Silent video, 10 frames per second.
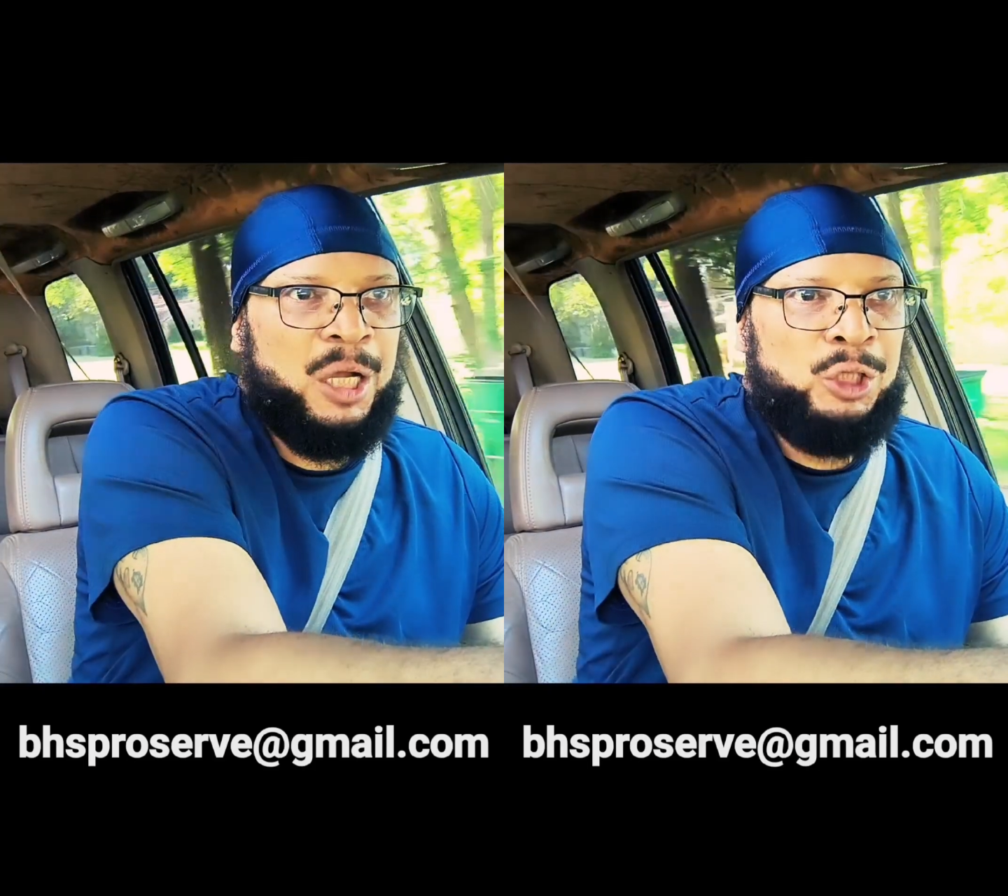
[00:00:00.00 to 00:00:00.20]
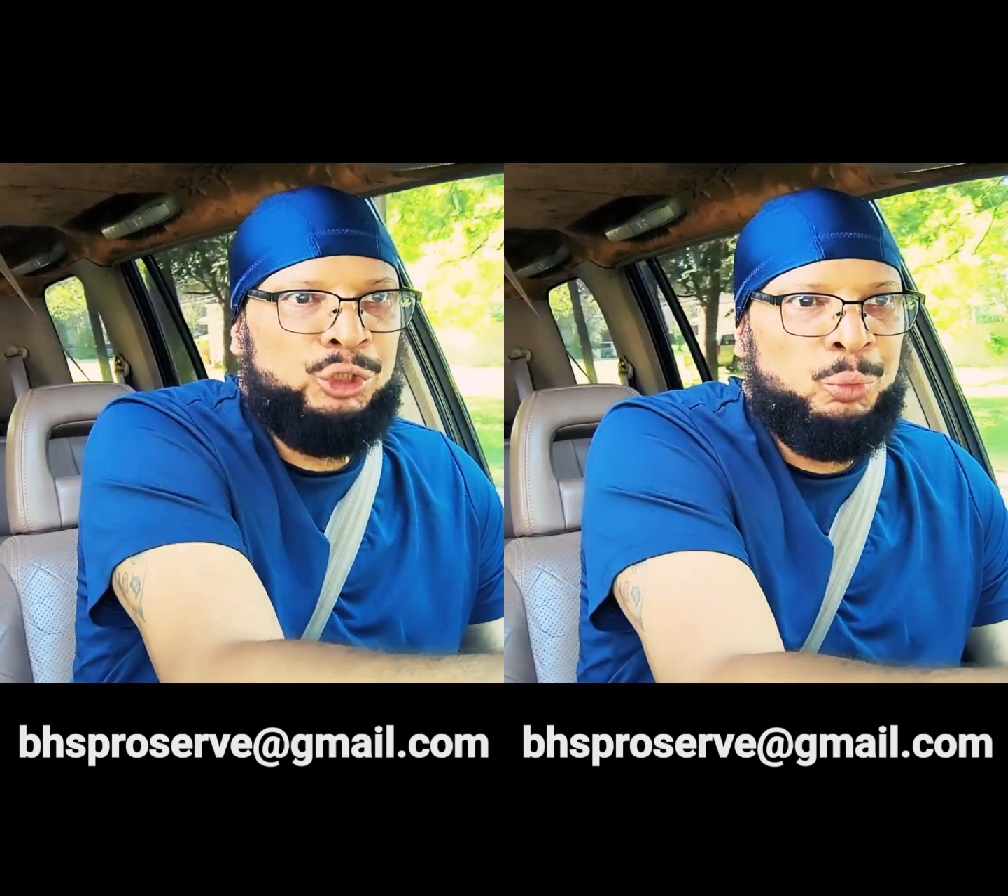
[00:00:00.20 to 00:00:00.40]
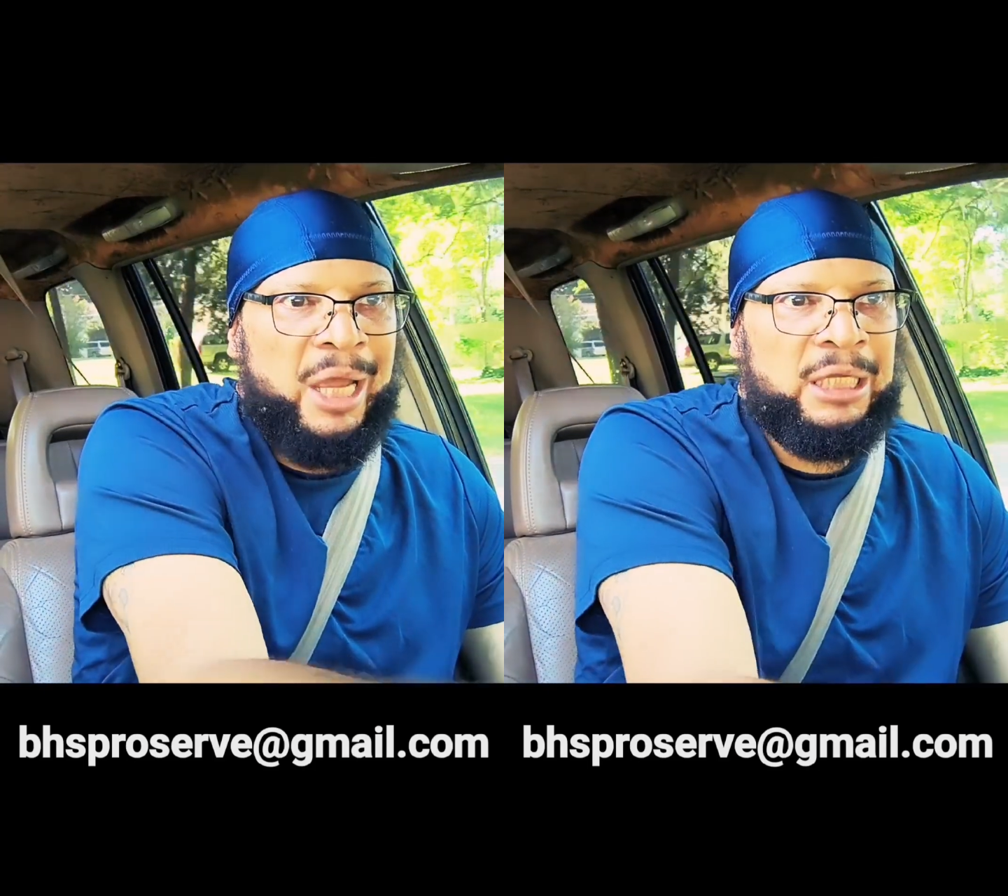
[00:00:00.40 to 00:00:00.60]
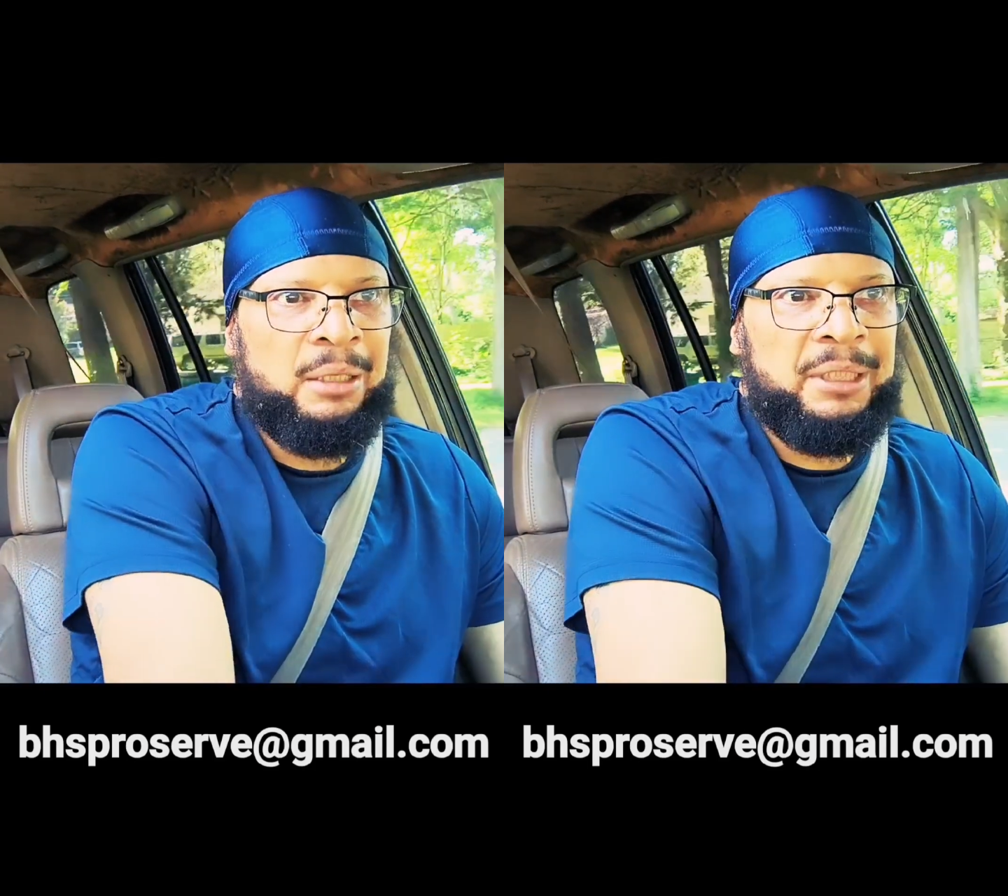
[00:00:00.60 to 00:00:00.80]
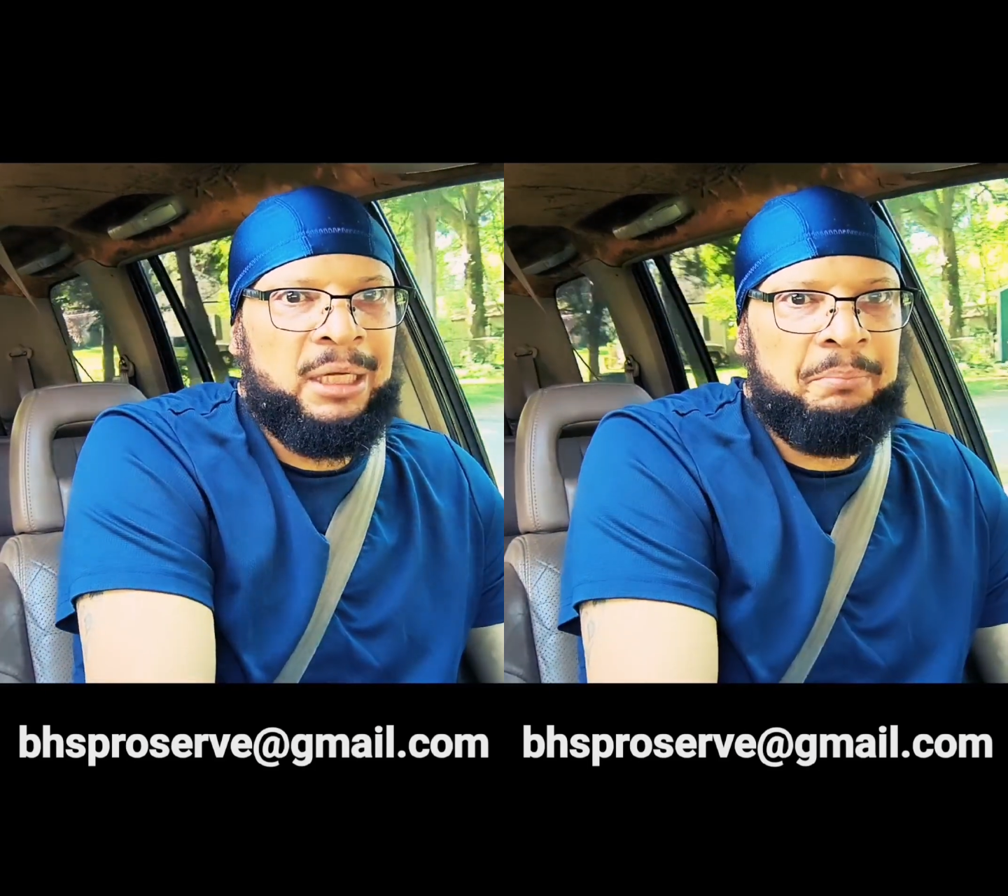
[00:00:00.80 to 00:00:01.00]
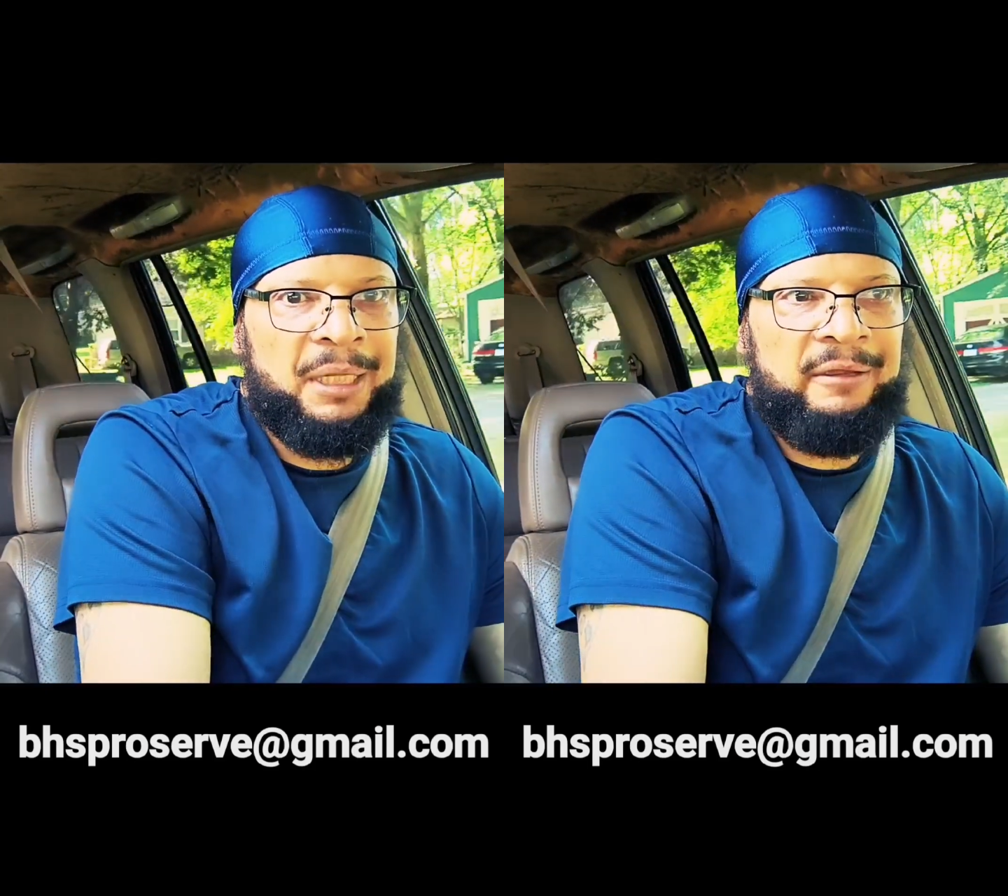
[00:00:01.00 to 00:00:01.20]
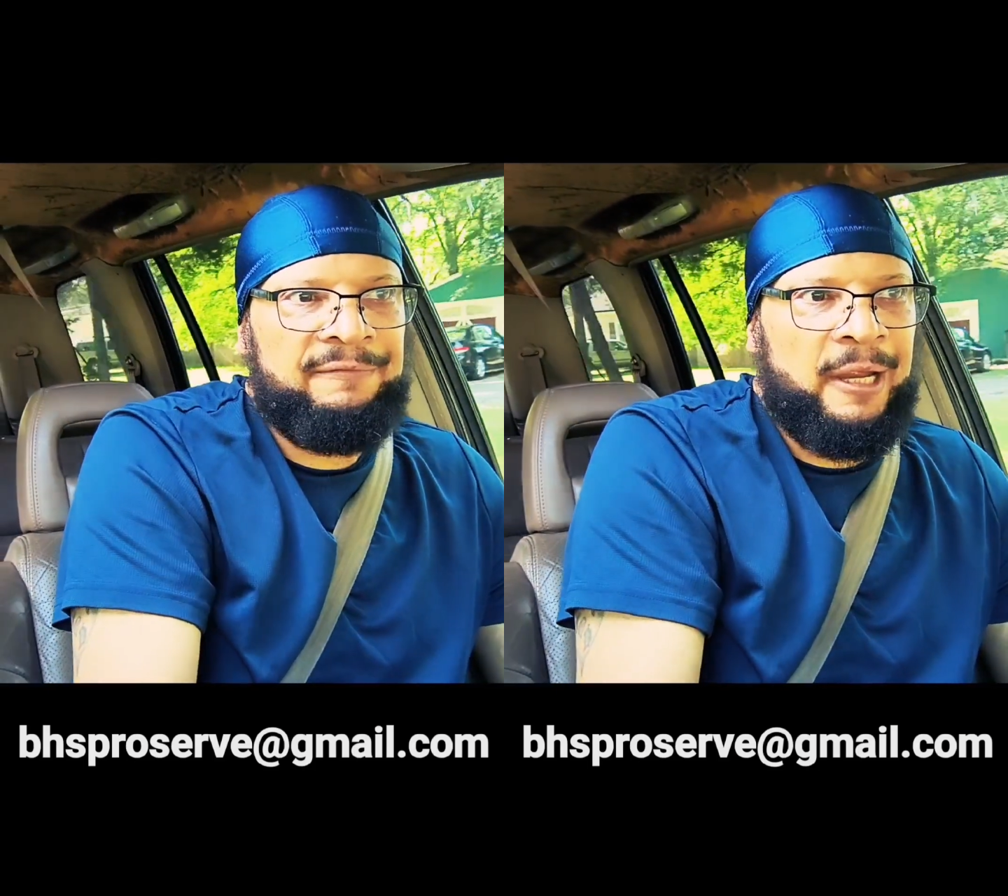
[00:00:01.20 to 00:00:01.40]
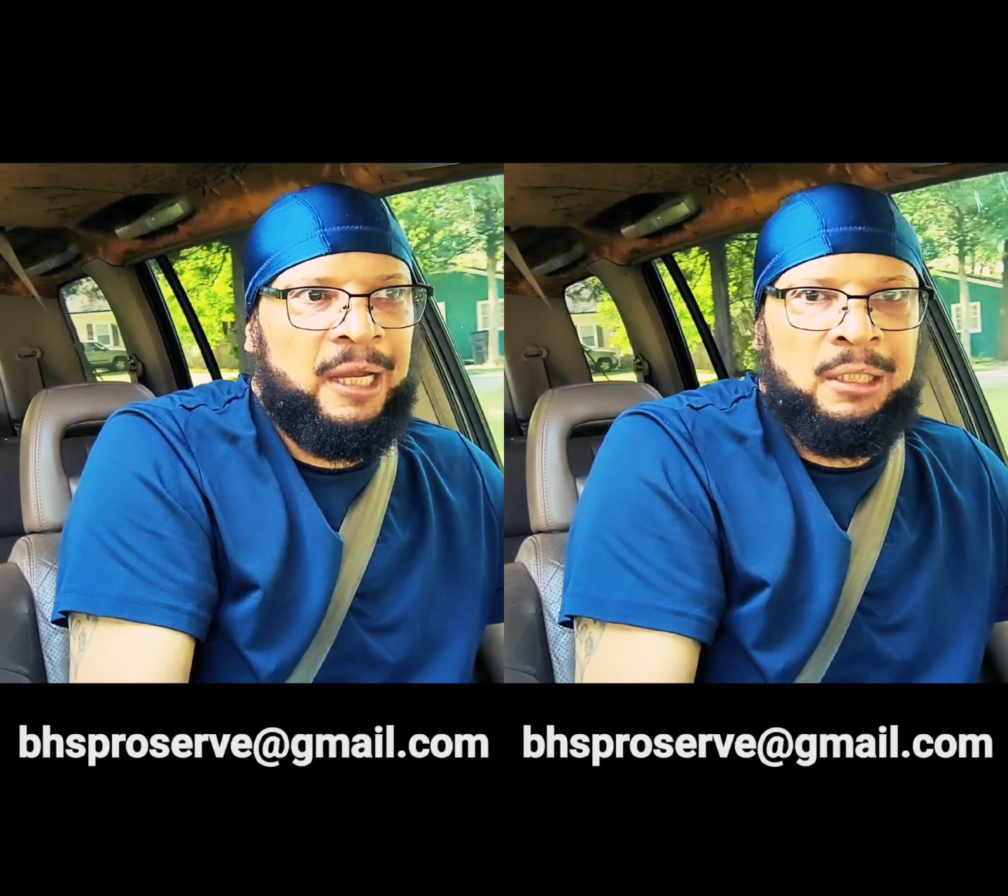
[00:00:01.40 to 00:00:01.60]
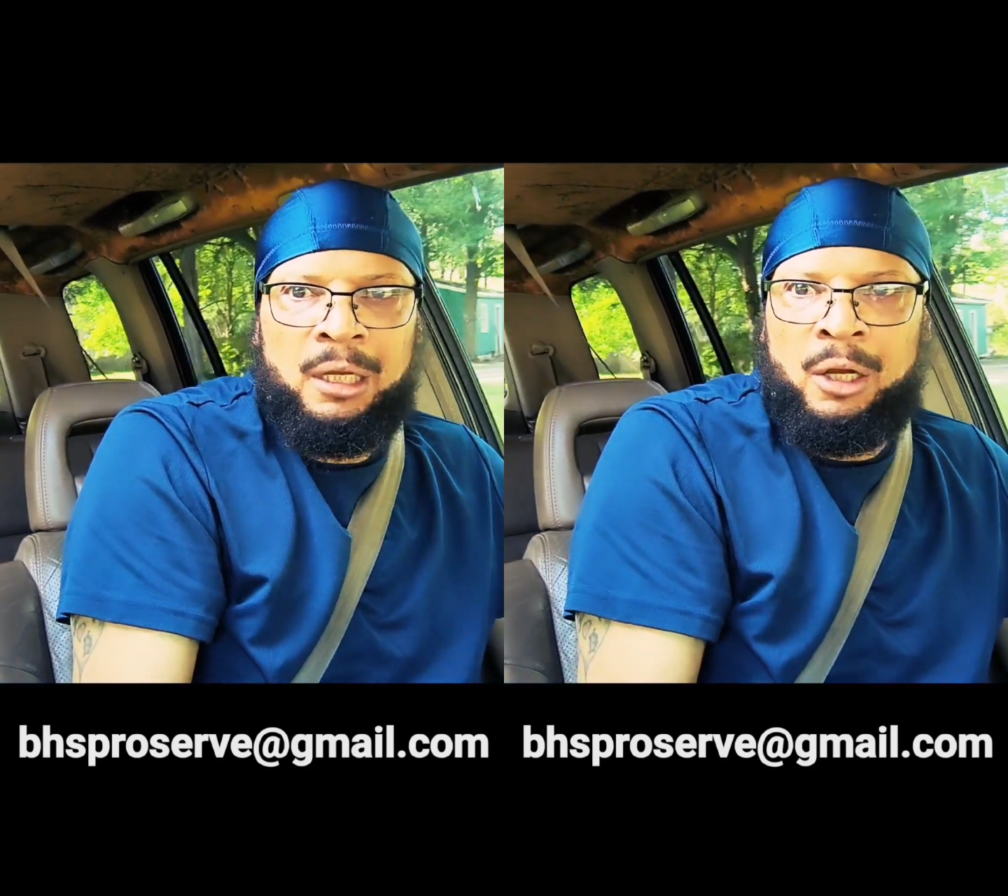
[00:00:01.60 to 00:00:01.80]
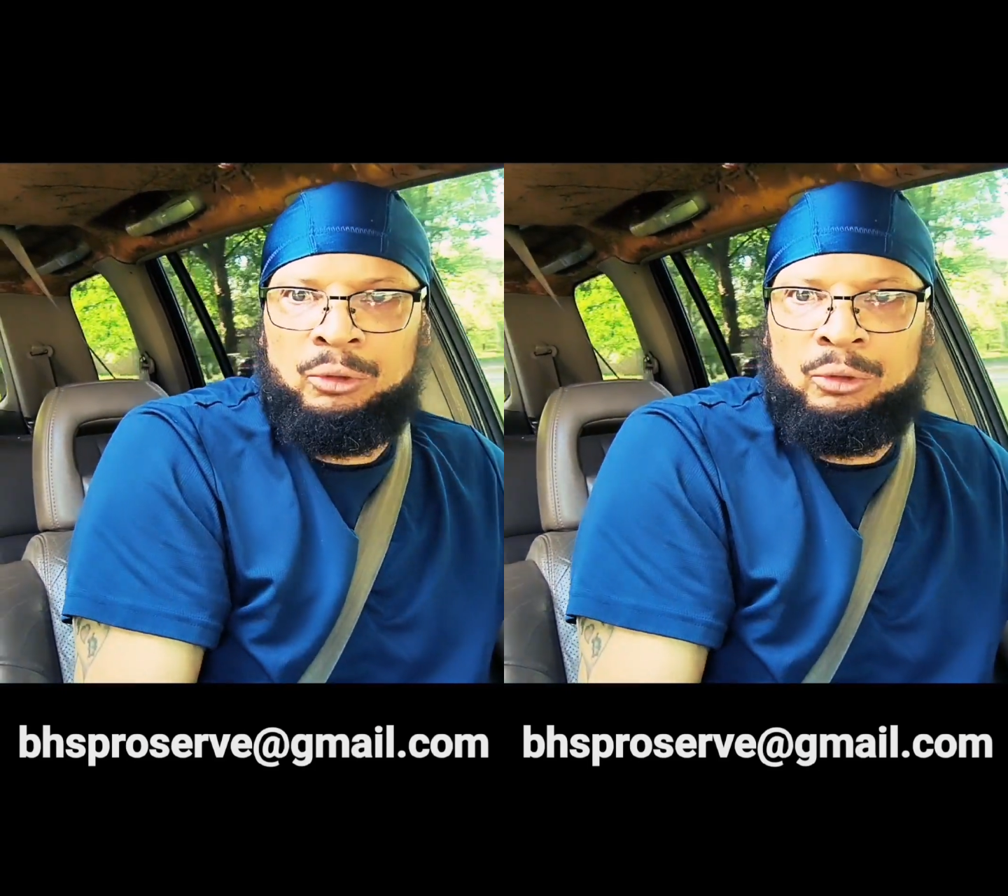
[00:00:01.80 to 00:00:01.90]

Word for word: Just because you wake up, he going to play fair?